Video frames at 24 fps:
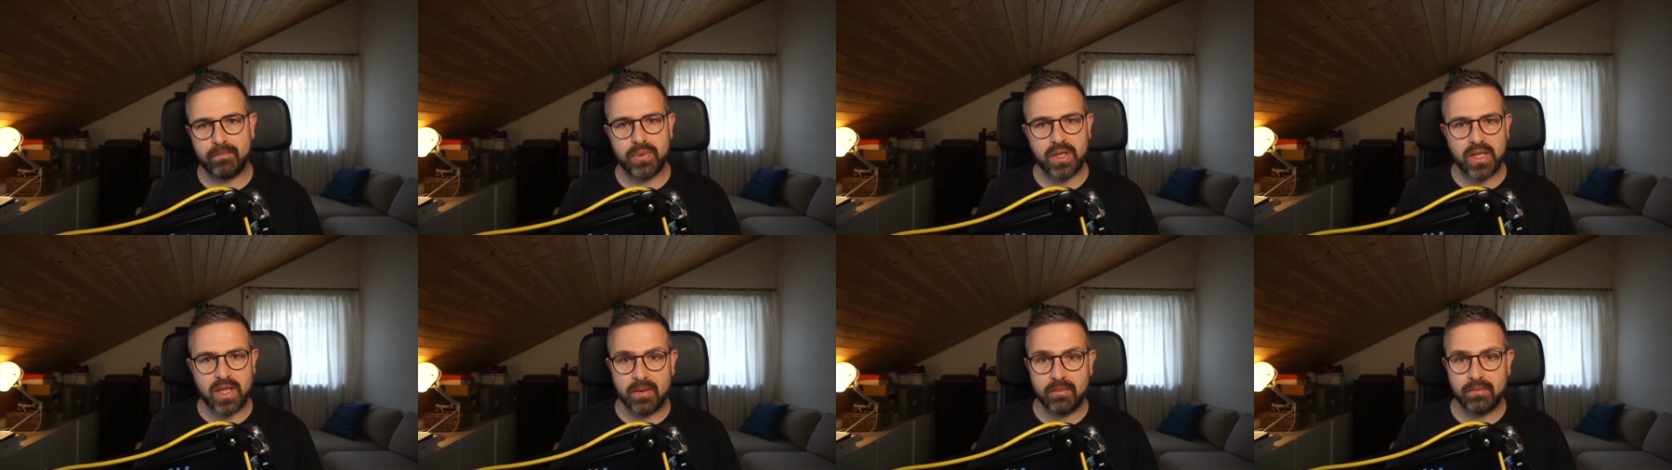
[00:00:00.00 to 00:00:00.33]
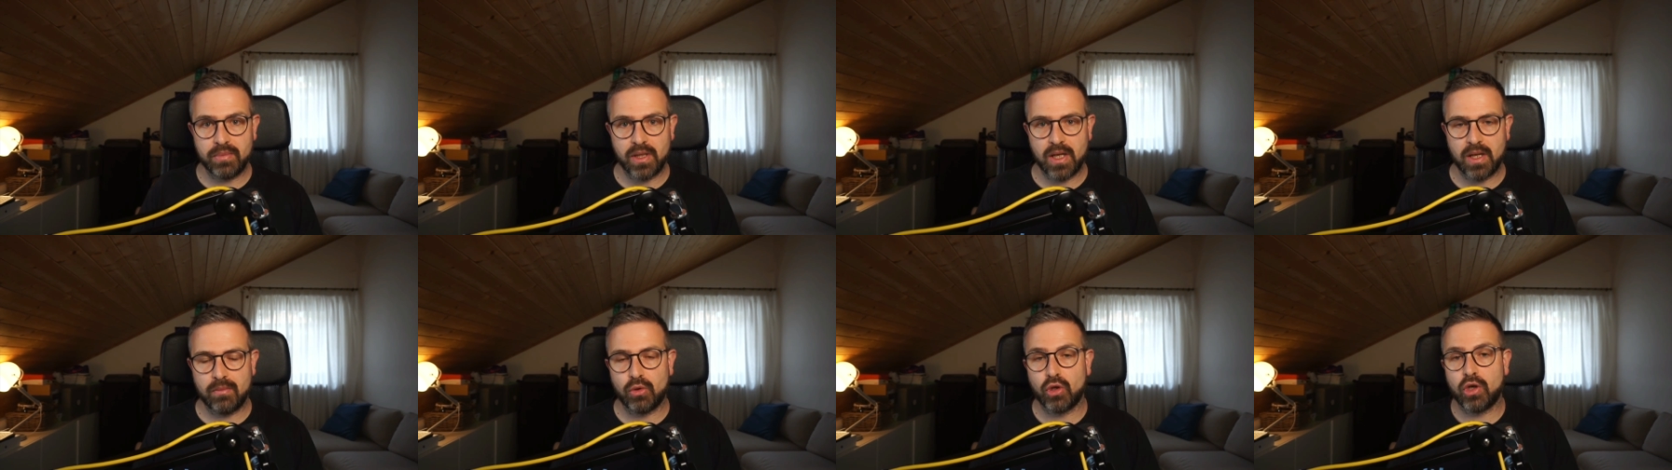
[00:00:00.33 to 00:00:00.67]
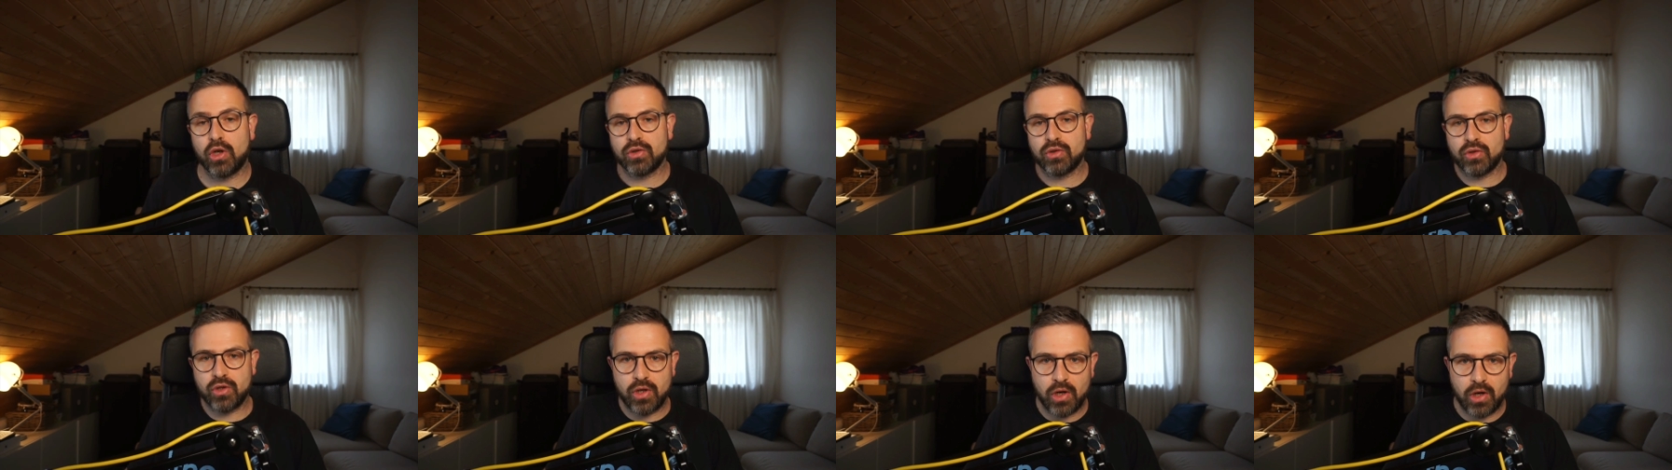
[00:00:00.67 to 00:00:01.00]
pnpm, or
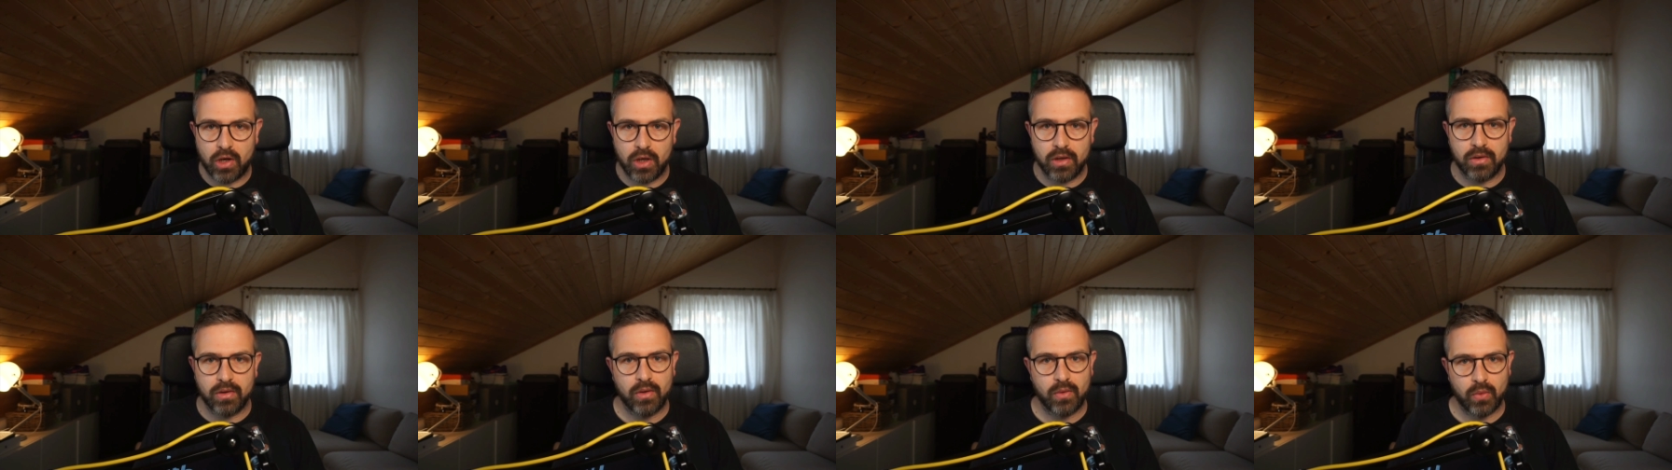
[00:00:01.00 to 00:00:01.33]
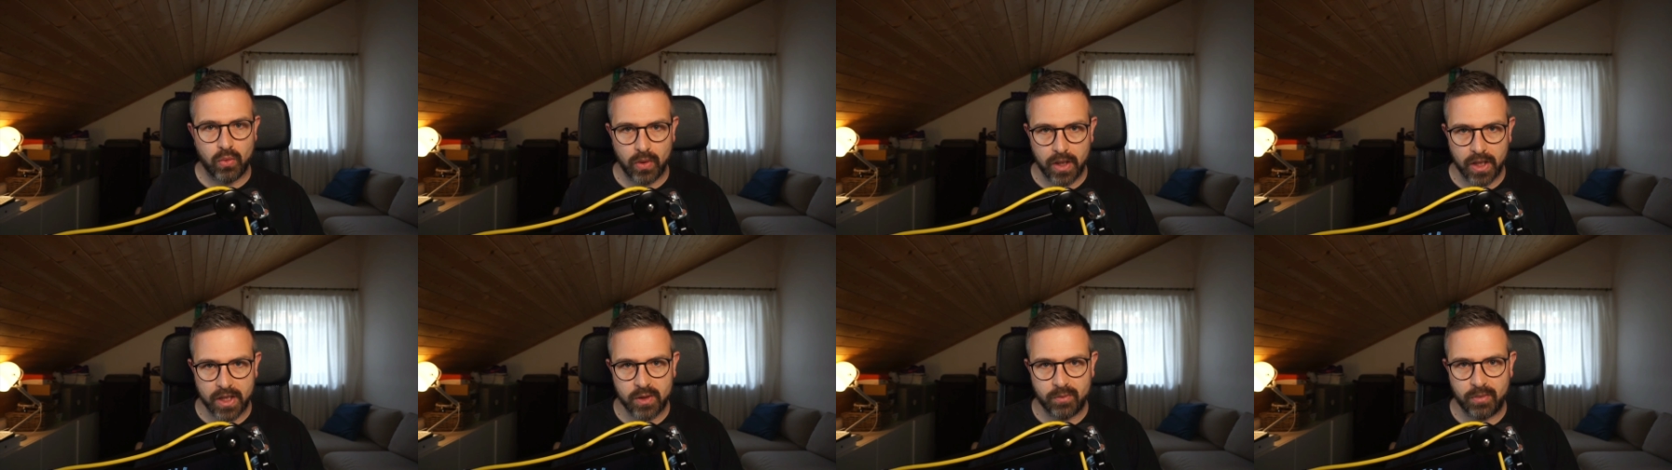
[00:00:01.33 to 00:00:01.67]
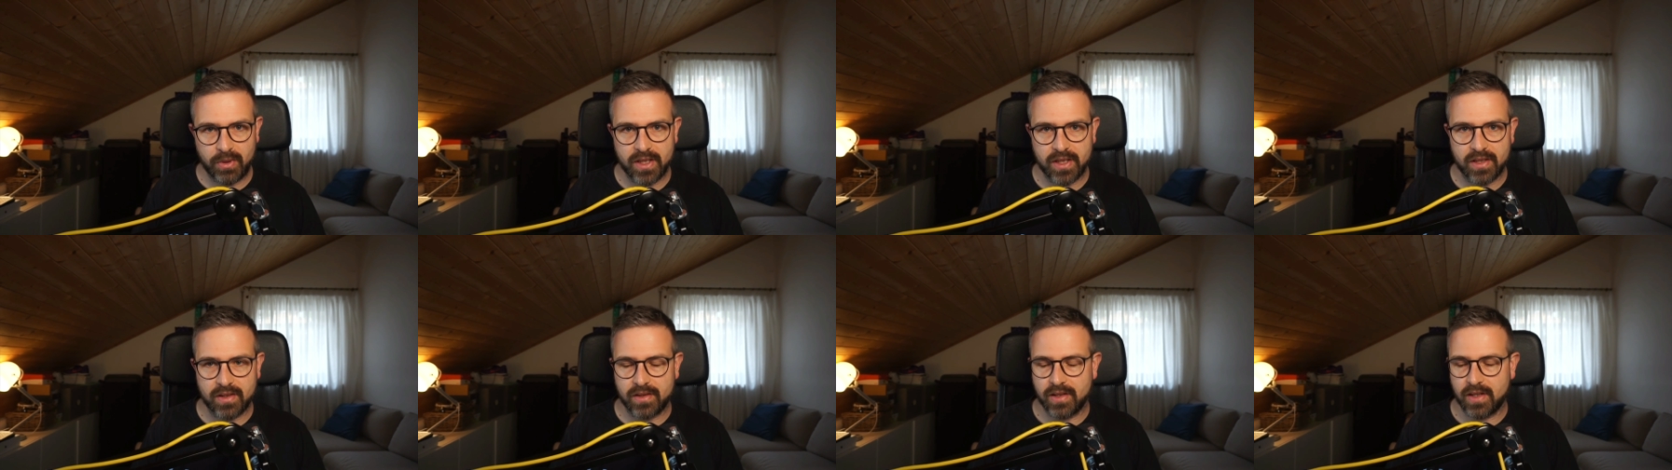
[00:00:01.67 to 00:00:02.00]
also Yarn
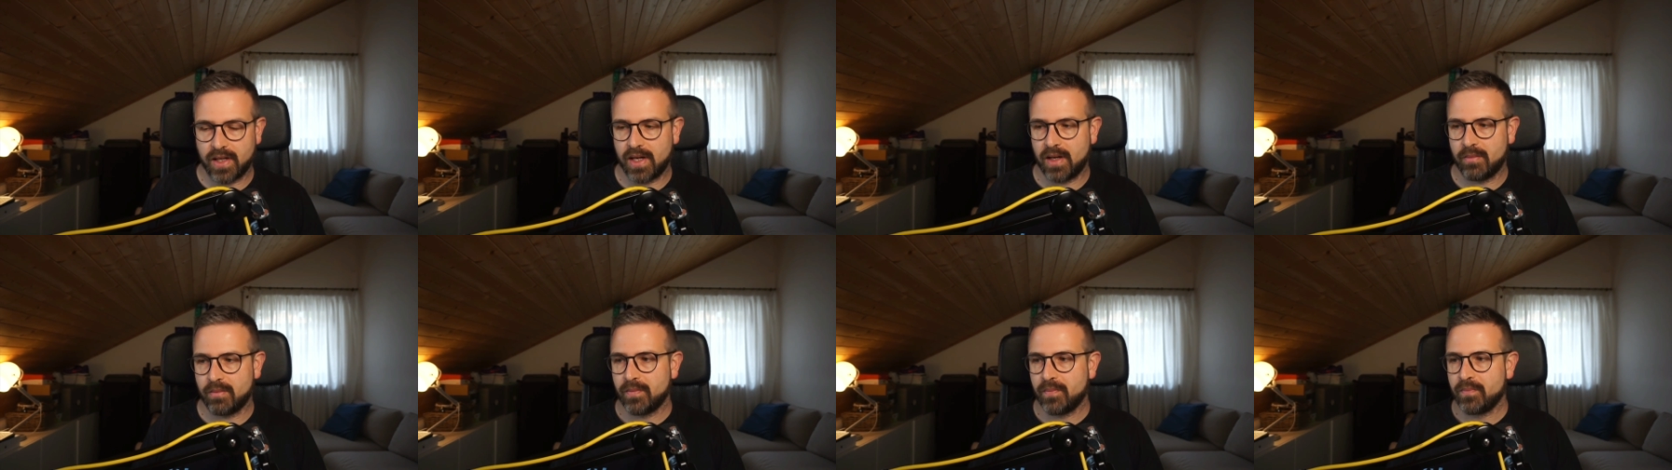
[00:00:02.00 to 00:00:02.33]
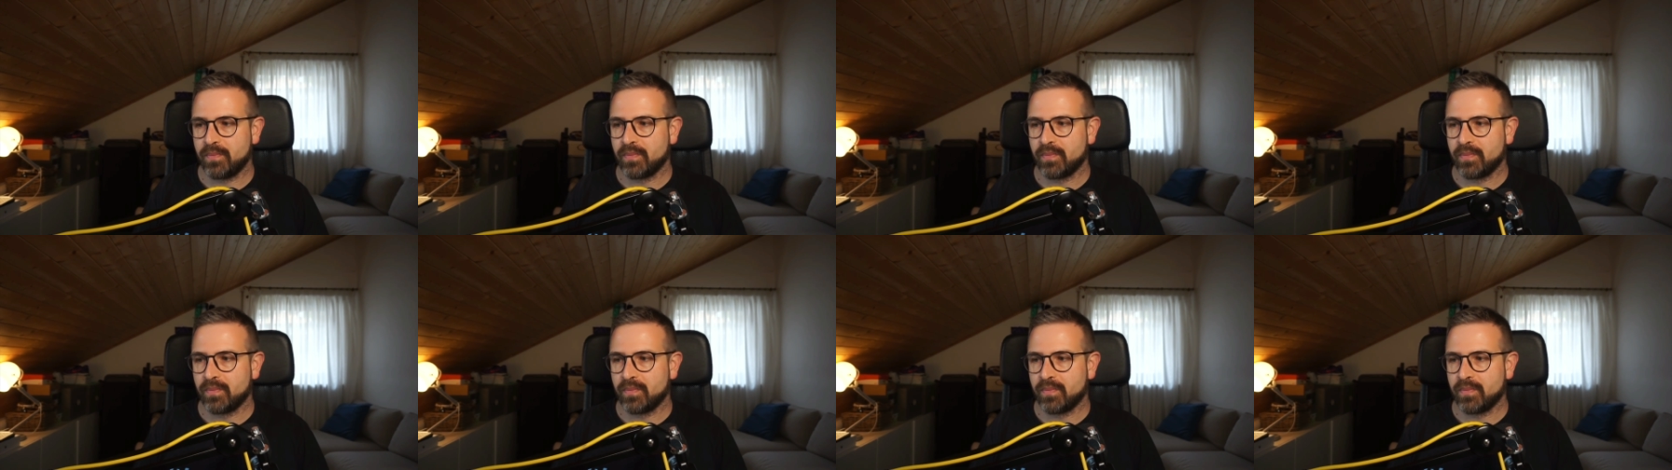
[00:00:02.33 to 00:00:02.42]
workspace setup?